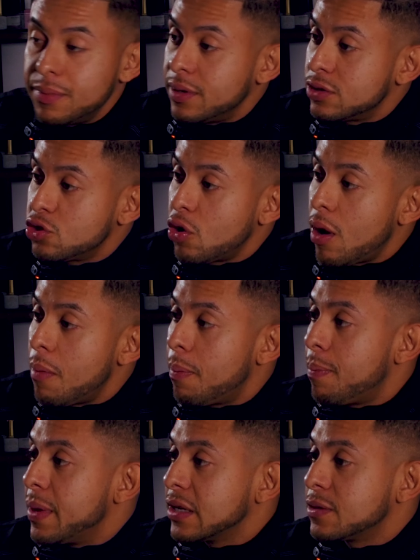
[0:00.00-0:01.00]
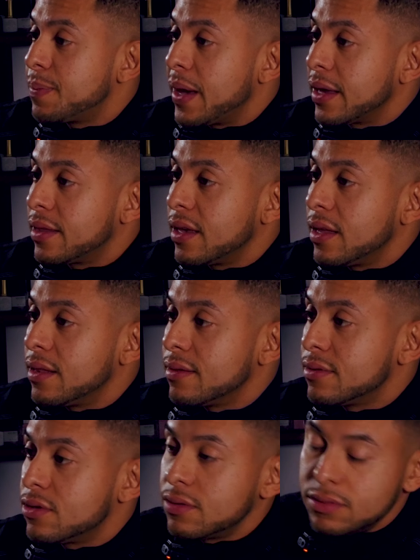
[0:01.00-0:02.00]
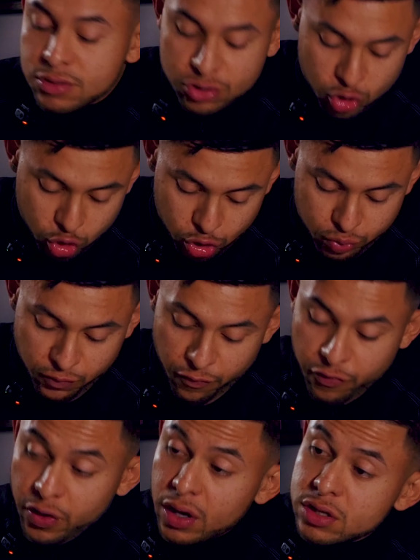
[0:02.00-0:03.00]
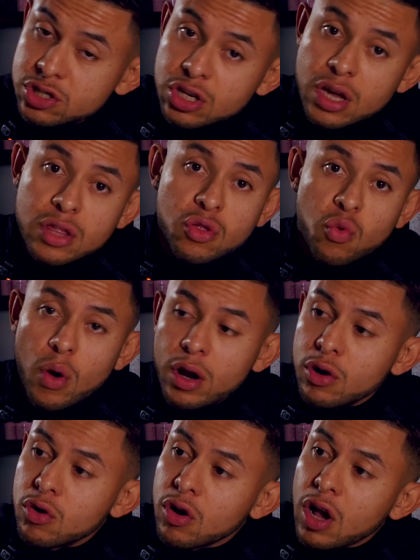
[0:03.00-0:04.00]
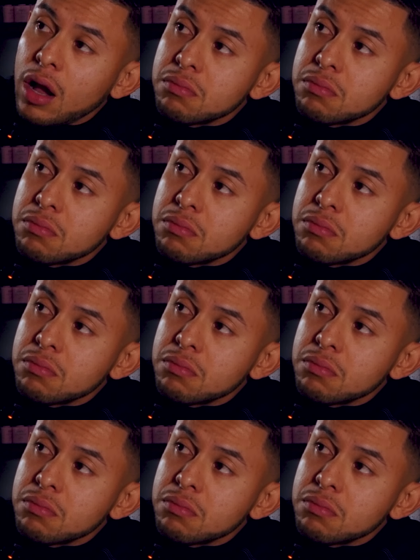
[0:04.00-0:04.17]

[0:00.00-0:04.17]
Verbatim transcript: So I'm expecting to just finish it, do a little